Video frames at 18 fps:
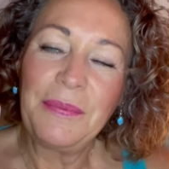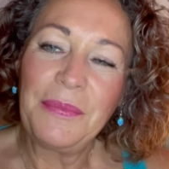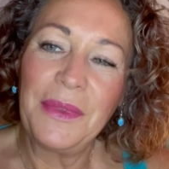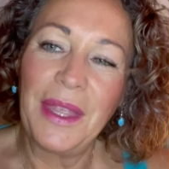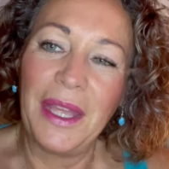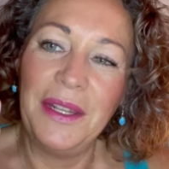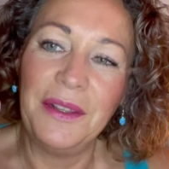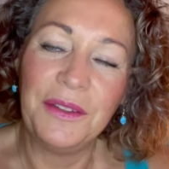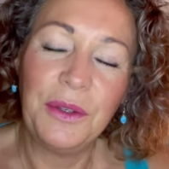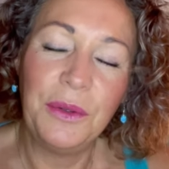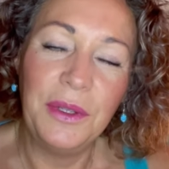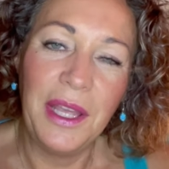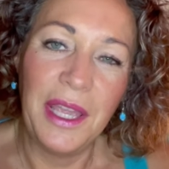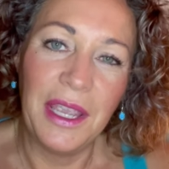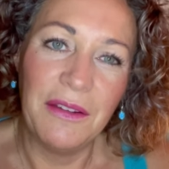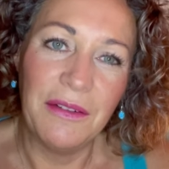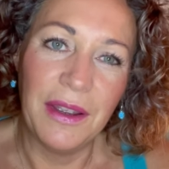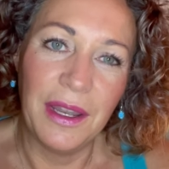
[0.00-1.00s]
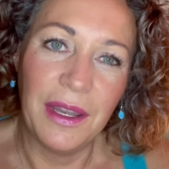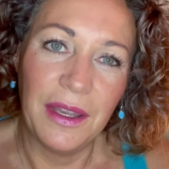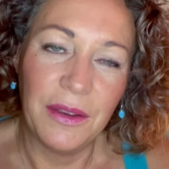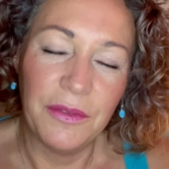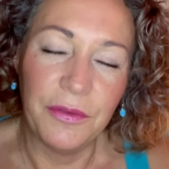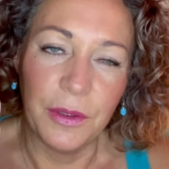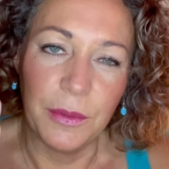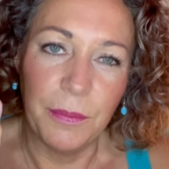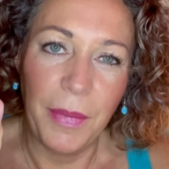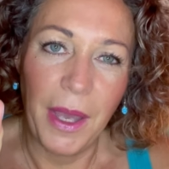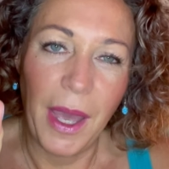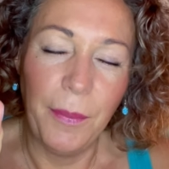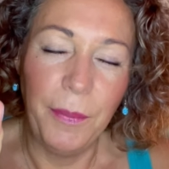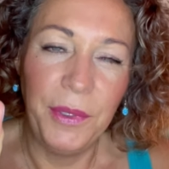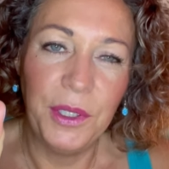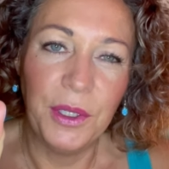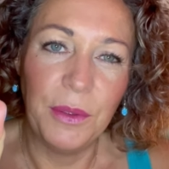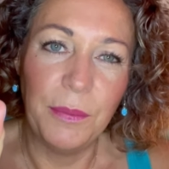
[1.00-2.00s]
And it's called Hera from
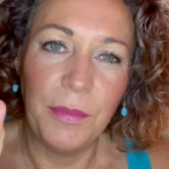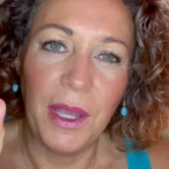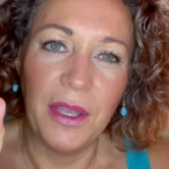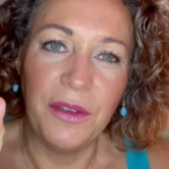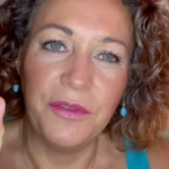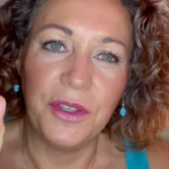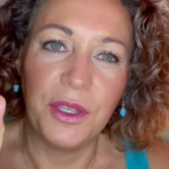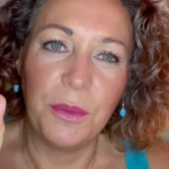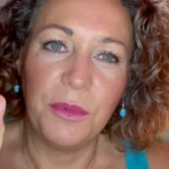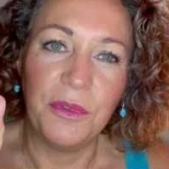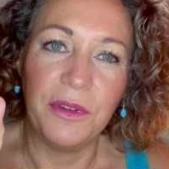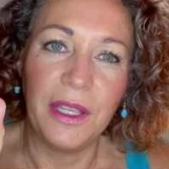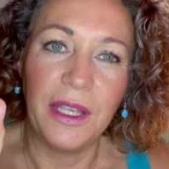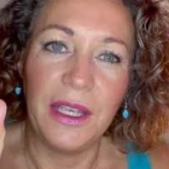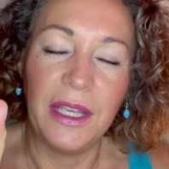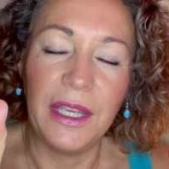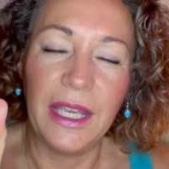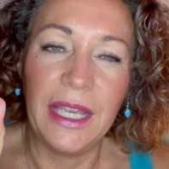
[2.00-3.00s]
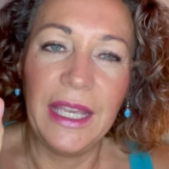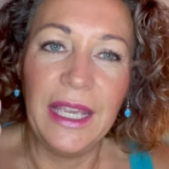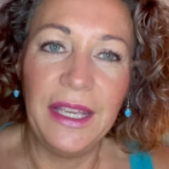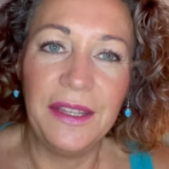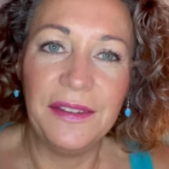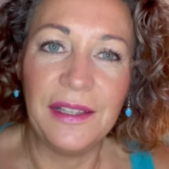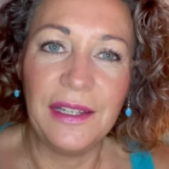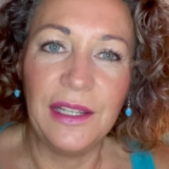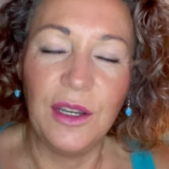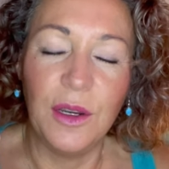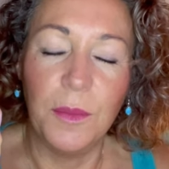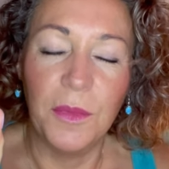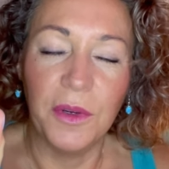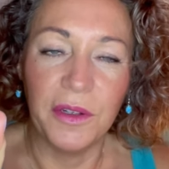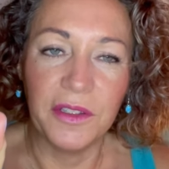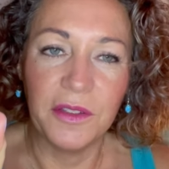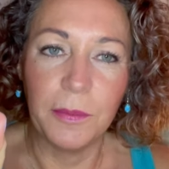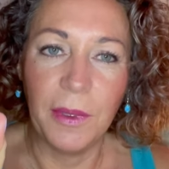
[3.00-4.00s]
Papillon Perfumery. It is a little
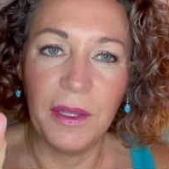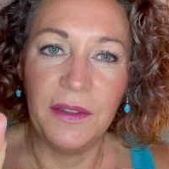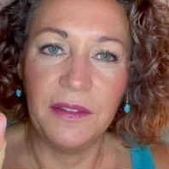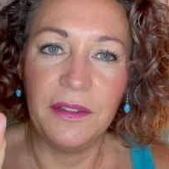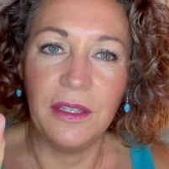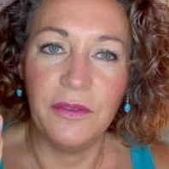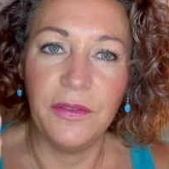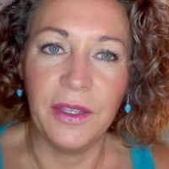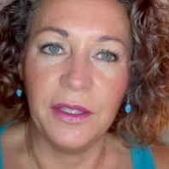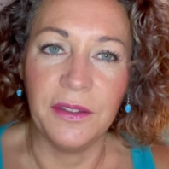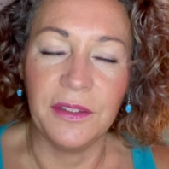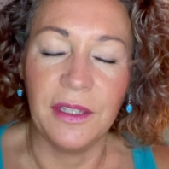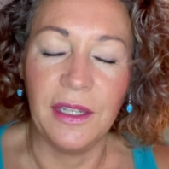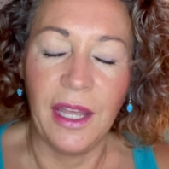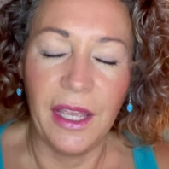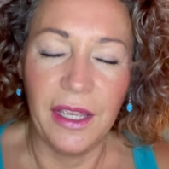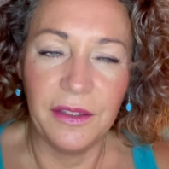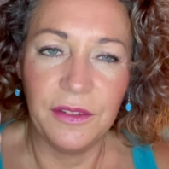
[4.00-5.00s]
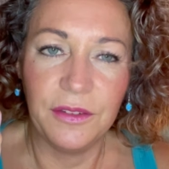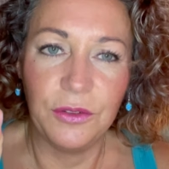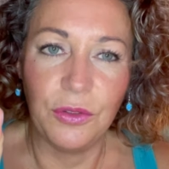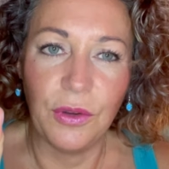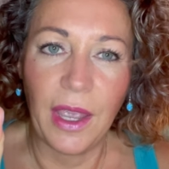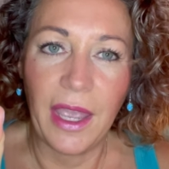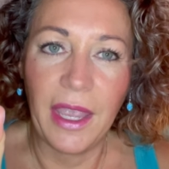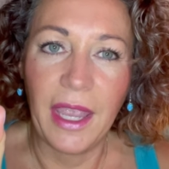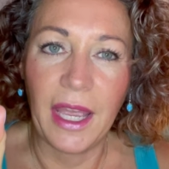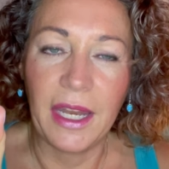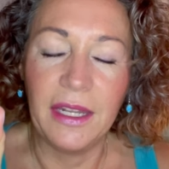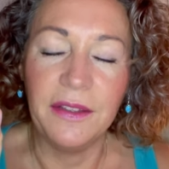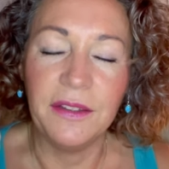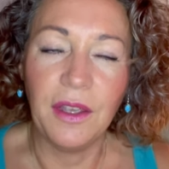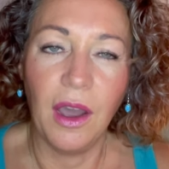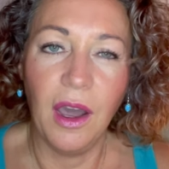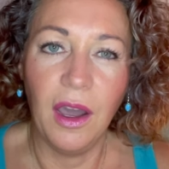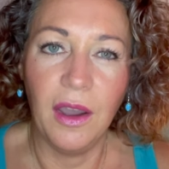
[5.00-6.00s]
more expensive. It's an extra and it's
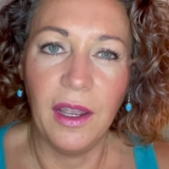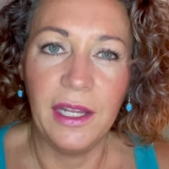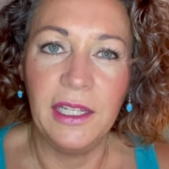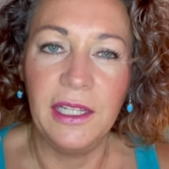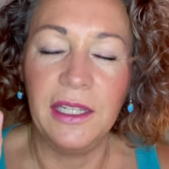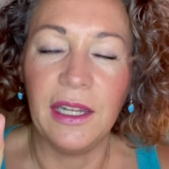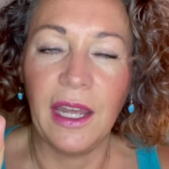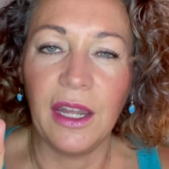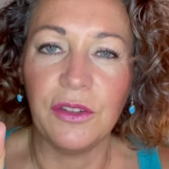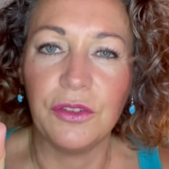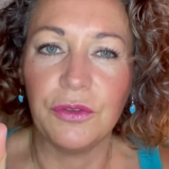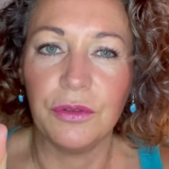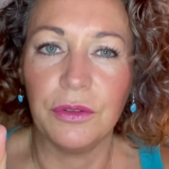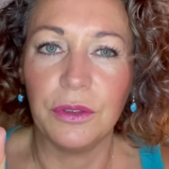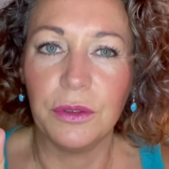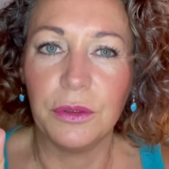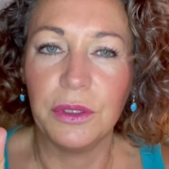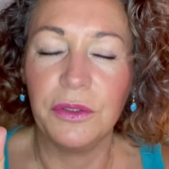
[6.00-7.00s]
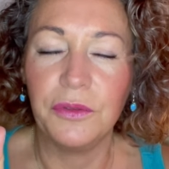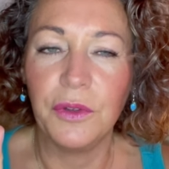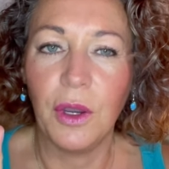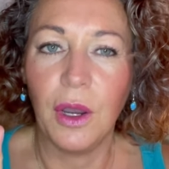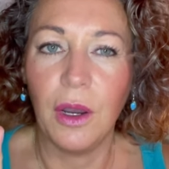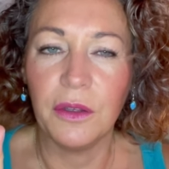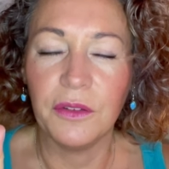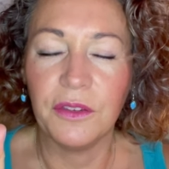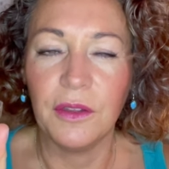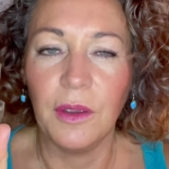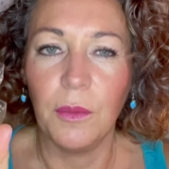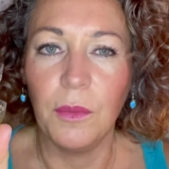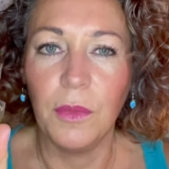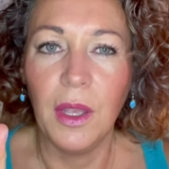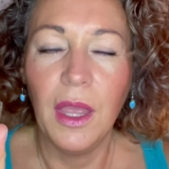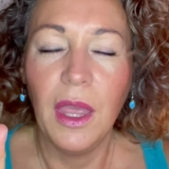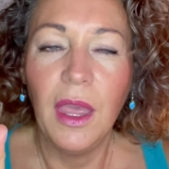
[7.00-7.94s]
highly natural. You've got some